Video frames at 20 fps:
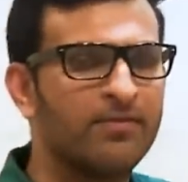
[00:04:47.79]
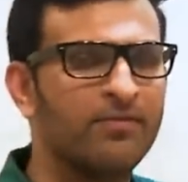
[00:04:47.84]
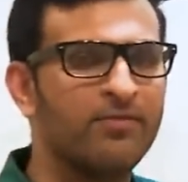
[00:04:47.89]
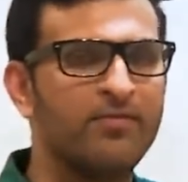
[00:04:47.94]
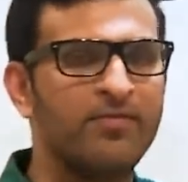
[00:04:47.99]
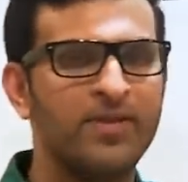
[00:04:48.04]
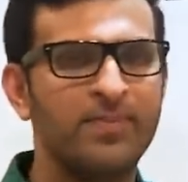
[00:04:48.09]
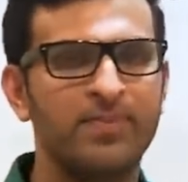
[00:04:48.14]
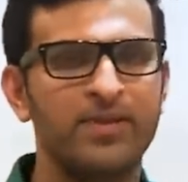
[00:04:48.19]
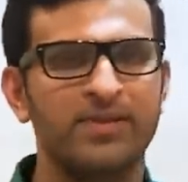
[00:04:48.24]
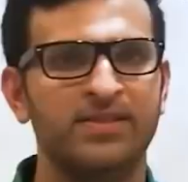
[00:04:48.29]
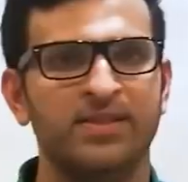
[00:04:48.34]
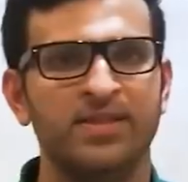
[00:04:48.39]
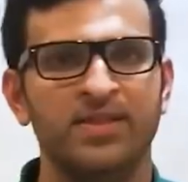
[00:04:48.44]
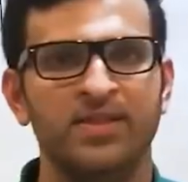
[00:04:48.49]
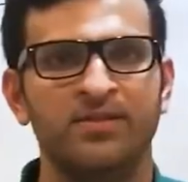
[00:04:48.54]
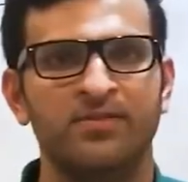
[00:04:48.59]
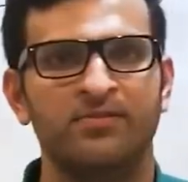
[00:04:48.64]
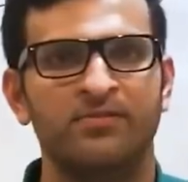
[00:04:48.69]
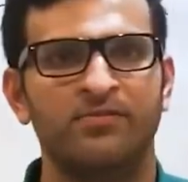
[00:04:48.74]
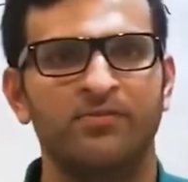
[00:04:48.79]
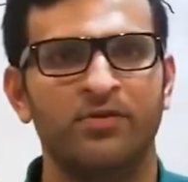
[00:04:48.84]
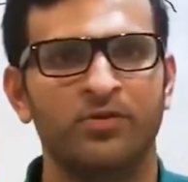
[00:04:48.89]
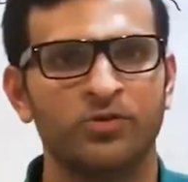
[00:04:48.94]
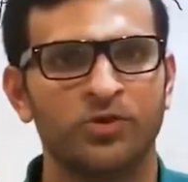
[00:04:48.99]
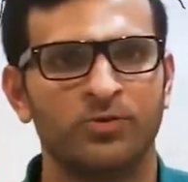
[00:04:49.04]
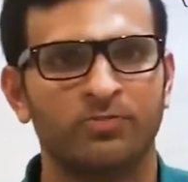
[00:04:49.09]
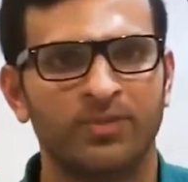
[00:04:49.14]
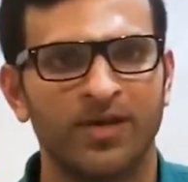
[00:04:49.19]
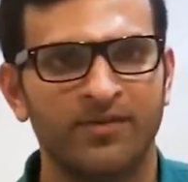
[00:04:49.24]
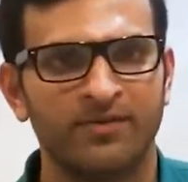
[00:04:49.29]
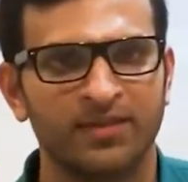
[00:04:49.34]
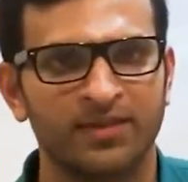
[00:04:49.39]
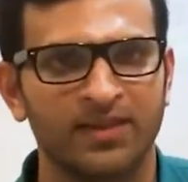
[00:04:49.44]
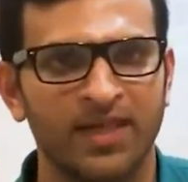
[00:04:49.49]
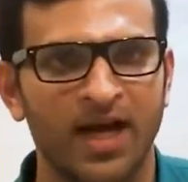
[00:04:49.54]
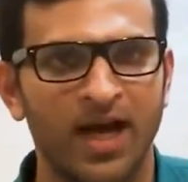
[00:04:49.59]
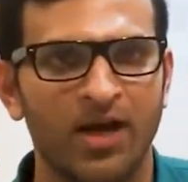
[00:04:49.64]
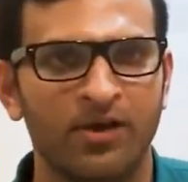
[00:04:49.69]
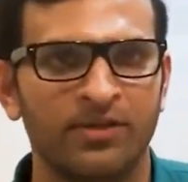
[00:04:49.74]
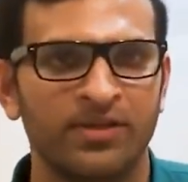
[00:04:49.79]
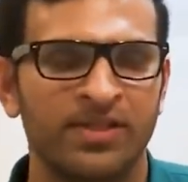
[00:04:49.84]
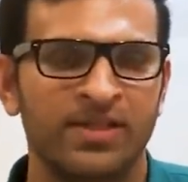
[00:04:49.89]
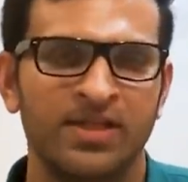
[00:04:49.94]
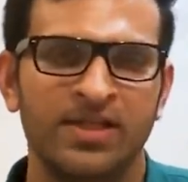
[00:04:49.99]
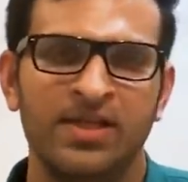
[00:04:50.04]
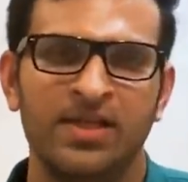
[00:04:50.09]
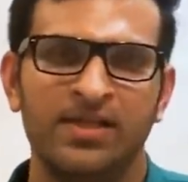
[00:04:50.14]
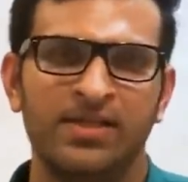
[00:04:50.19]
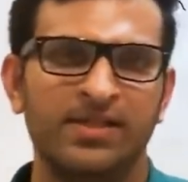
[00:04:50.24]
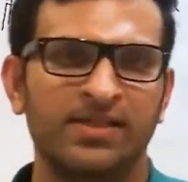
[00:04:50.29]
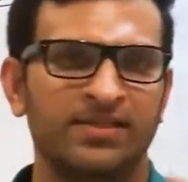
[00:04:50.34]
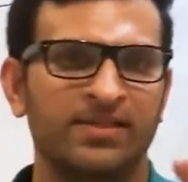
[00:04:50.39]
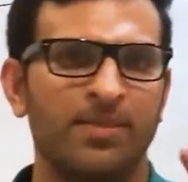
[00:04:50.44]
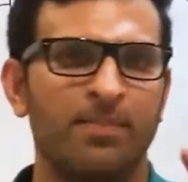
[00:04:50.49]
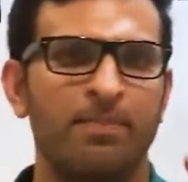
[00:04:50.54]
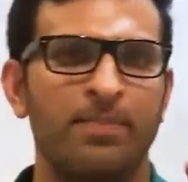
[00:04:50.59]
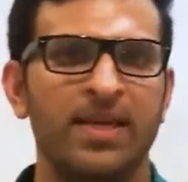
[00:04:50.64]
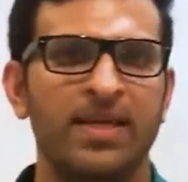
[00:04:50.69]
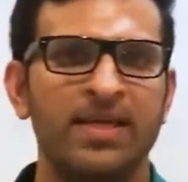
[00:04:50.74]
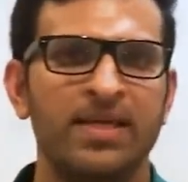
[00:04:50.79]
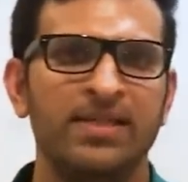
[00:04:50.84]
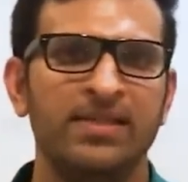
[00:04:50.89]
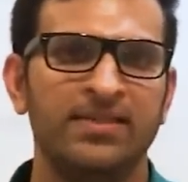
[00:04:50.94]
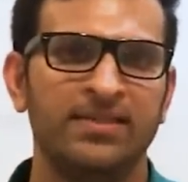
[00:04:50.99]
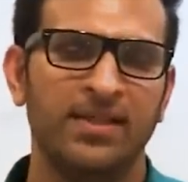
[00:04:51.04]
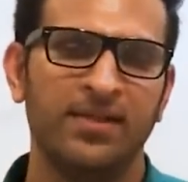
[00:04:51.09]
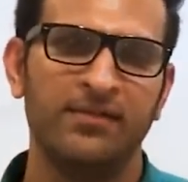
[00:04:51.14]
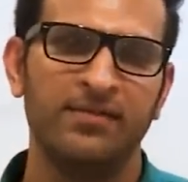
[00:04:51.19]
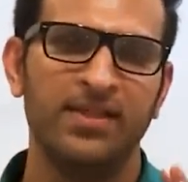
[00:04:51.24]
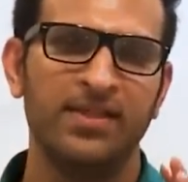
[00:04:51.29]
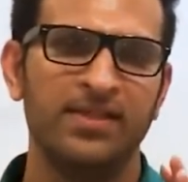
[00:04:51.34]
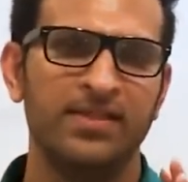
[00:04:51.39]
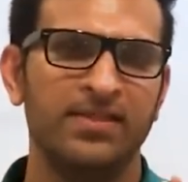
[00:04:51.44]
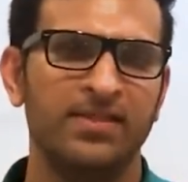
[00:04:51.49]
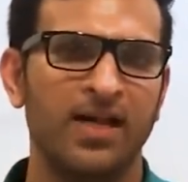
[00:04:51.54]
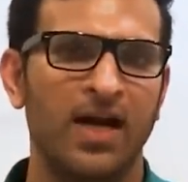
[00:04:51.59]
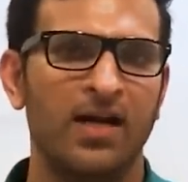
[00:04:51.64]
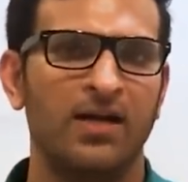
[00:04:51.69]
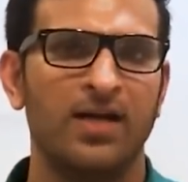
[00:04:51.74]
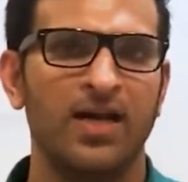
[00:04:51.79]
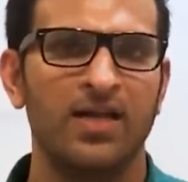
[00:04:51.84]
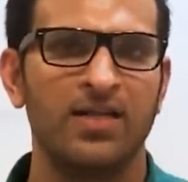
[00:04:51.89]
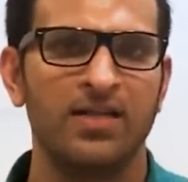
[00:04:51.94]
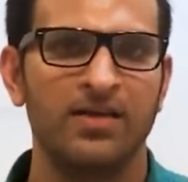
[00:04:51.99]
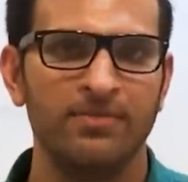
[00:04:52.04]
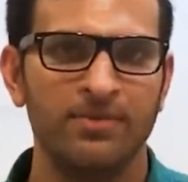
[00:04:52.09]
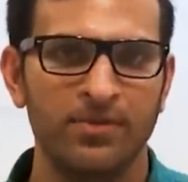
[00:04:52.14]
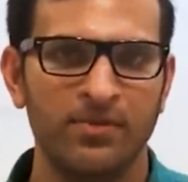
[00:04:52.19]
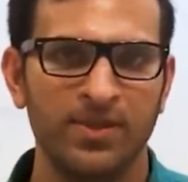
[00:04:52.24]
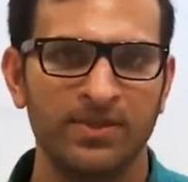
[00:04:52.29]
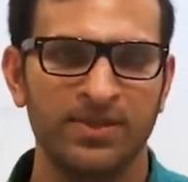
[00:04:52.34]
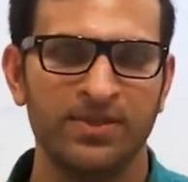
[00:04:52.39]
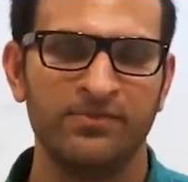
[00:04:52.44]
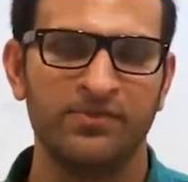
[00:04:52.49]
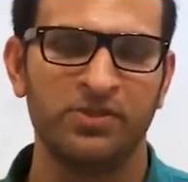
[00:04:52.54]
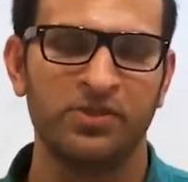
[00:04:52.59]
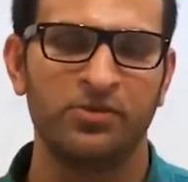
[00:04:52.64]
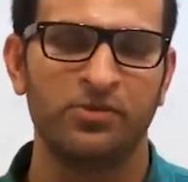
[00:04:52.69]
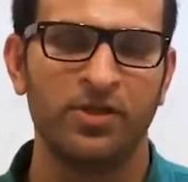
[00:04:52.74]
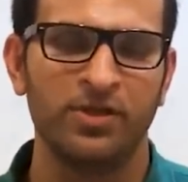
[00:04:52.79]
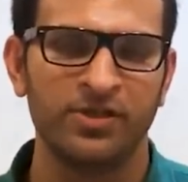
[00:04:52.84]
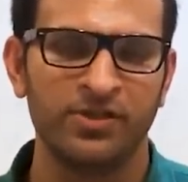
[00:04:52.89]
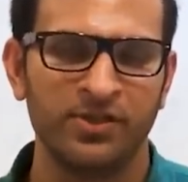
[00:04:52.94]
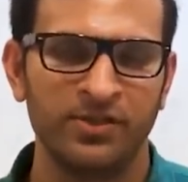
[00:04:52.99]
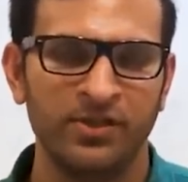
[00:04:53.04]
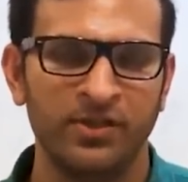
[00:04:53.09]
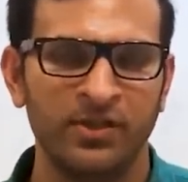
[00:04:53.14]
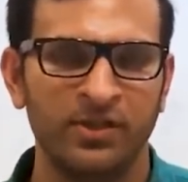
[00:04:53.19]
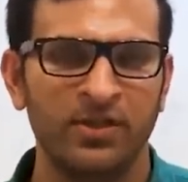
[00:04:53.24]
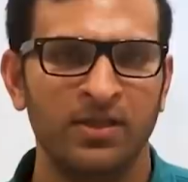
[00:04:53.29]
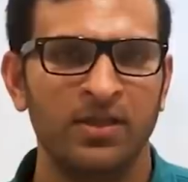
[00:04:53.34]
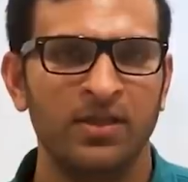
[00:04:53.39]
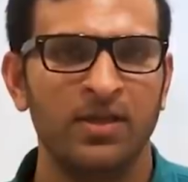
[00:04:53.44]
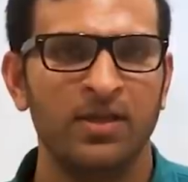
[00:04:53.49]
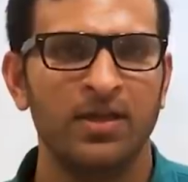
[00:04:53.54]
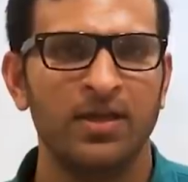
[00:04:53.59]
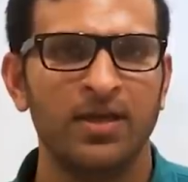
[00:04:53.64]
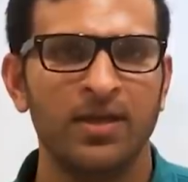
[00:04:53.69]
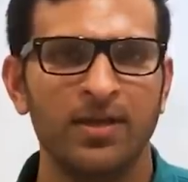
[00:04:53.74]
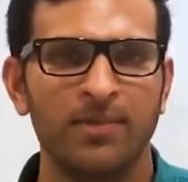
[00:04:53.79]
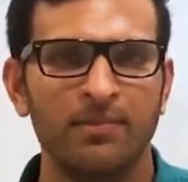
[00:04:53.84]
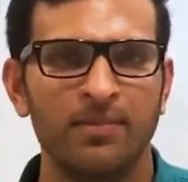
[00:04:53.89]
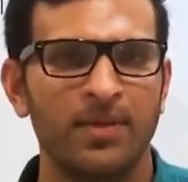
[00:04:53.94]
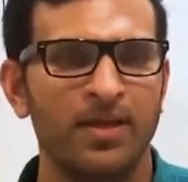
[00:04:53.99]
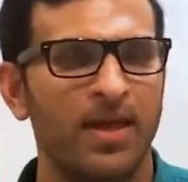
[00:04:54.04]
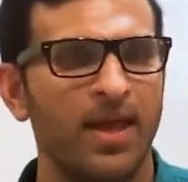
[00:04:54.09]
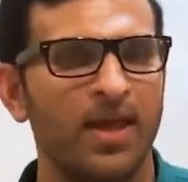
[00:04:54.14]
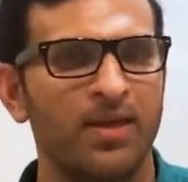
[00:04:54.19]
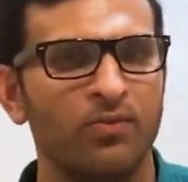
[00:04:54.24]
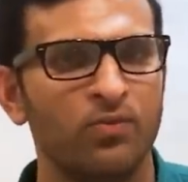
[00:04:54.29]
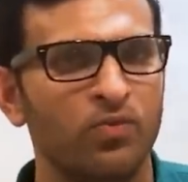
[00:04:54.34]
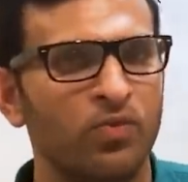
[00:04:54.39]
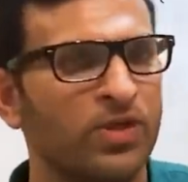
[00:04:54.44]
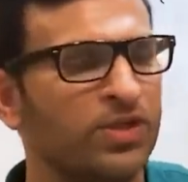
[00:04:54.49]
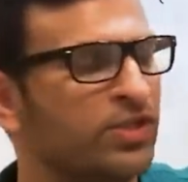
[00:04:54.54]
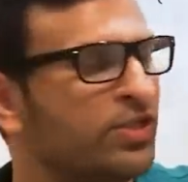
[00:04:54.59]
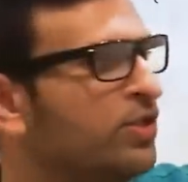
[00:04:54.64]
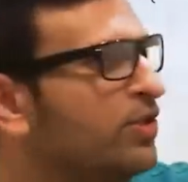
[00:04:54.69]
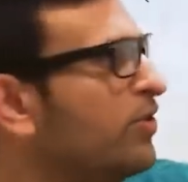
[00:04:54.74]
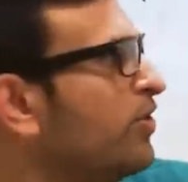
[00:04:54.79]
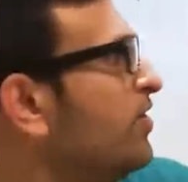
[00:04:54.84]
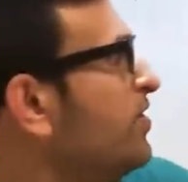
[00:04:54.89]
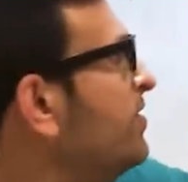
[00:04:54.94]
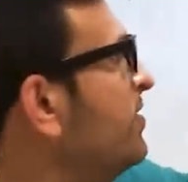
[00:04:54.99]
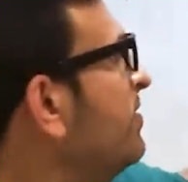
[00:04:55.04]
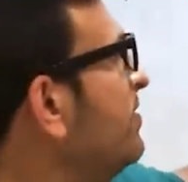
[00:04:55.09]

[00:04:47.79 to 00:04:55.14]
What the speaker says: VPC, virtual private cloud, just a piece of the entire AWS infrastructure in which your